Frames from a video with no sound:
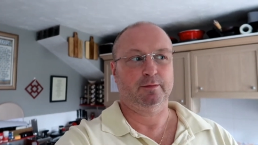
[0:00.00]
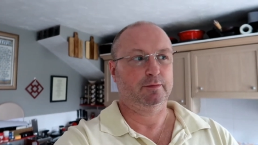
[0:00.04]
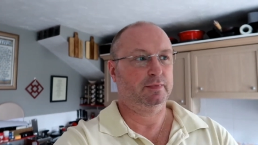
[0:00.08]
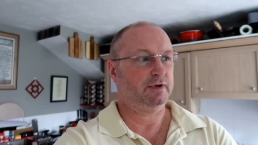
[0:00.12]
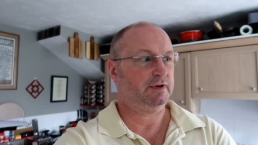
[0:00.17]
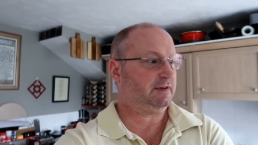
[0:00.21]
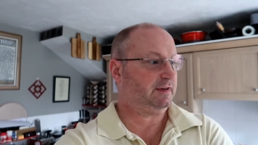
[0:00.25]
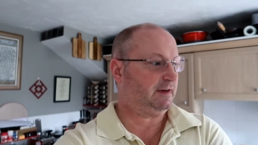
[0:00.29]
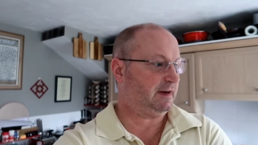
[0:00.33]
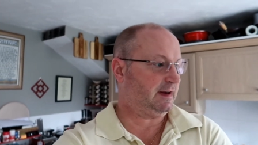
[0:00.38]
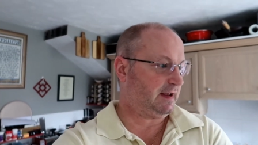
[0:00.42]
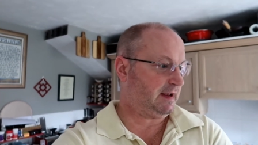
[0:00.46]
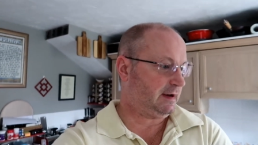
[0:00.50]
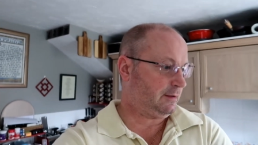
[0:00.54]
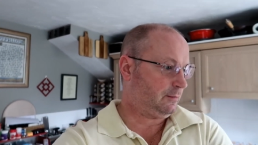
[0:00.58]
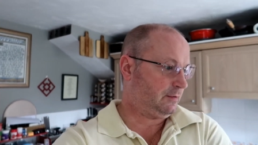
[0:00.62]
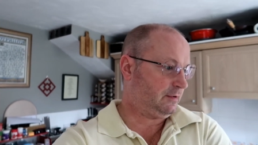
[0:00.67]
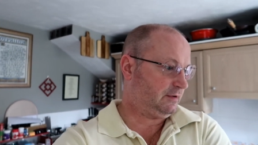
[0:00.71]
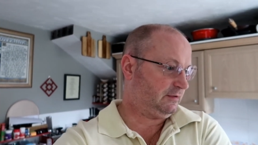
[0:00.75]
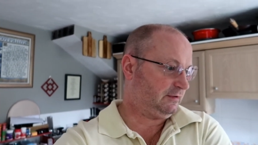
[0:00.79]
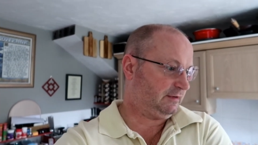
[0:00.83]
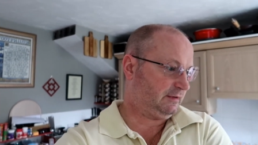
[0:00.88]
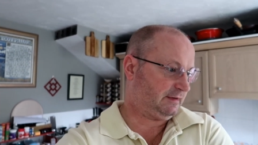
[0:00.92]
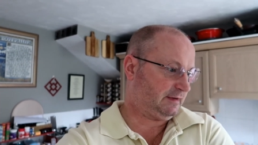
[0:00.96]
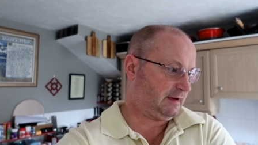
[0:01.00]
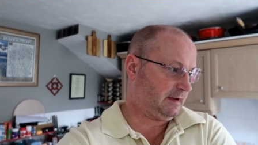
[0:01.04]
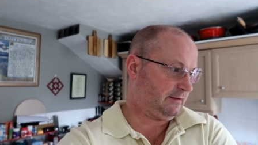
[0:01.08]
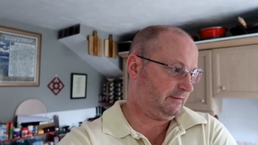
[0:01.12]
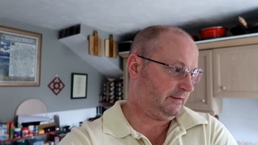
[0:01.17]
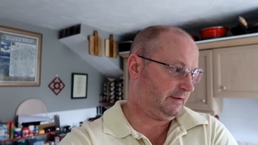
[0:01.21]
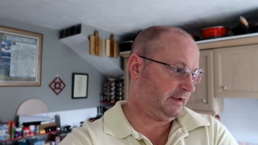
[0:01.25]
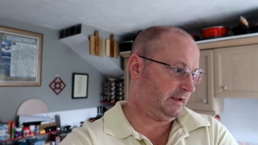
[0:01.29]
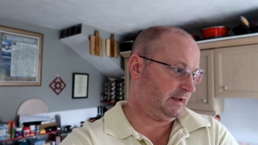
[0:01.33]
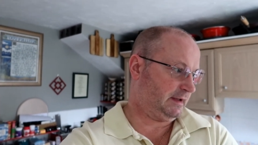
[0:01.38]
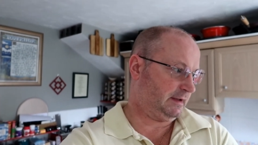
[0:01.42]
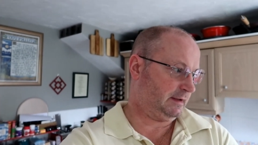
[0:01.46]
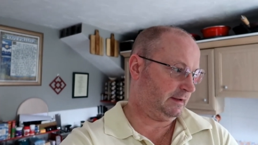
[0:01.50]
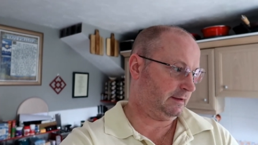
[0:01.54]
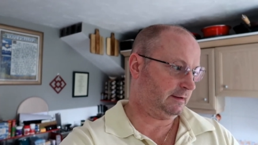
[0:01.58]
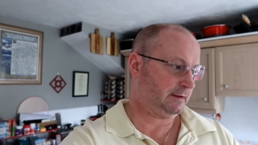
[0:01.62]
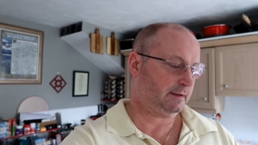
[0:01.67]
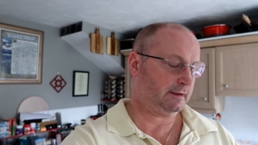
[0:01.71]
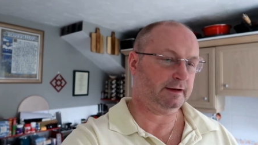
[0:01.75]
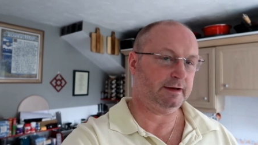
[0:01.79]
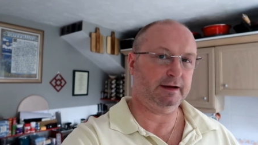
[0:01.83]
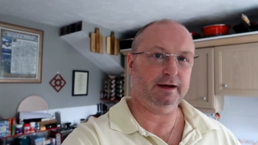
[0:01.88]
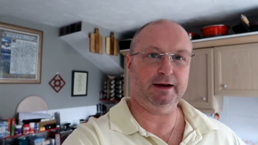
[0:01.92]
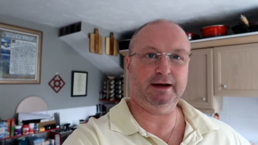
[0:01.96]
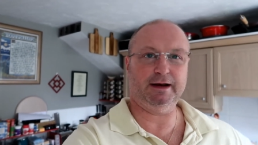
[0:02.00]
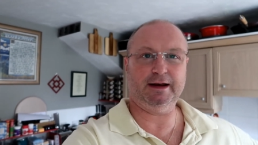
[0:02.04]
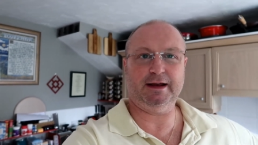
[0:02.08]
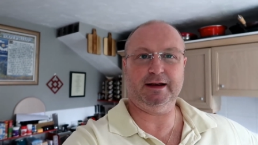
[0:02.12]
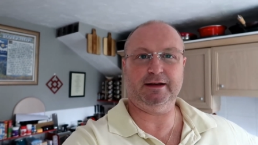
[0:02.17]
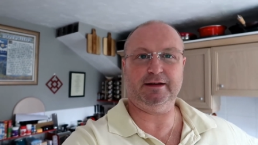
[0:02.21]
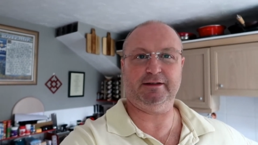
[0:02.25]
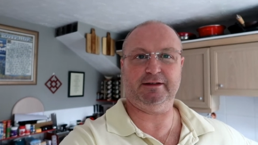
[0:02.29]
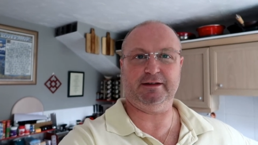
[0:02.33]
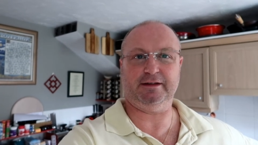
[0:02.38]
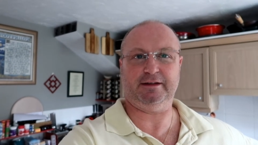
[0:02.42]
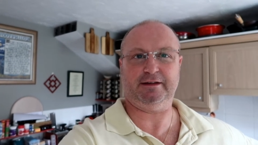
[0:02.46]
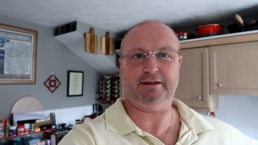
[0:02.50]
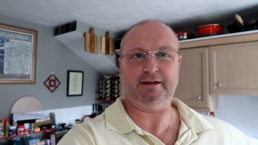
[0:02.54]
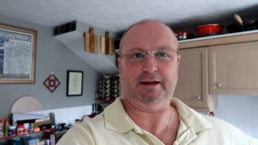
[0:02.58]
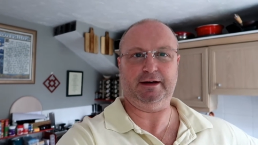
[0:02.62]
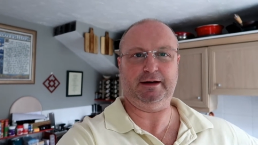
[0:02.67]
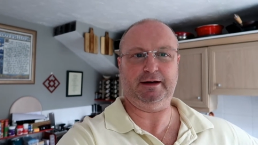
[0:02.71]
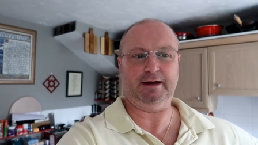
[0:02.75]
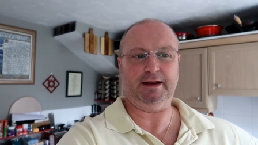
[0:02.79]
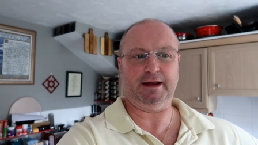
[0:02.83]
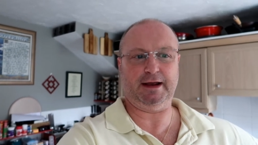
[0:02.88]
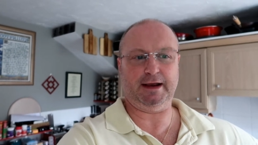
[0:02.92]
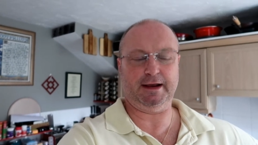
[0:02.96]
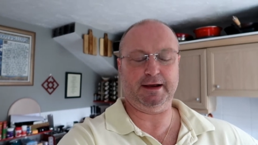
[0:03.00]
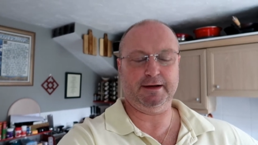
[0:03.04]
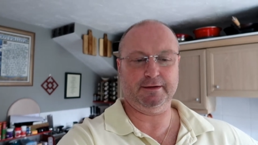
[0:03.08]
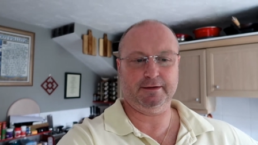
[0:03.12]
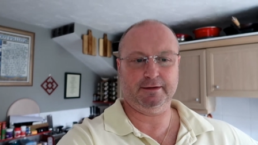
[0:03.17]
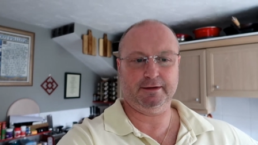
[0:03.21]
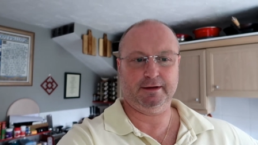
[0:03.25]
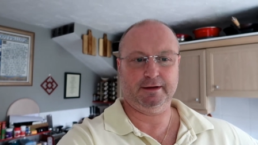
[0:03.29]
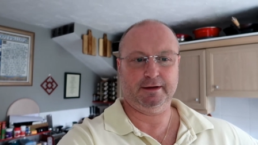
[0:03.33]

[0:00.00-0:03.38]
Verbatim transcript: But today we're just having a, a lazy Sunday.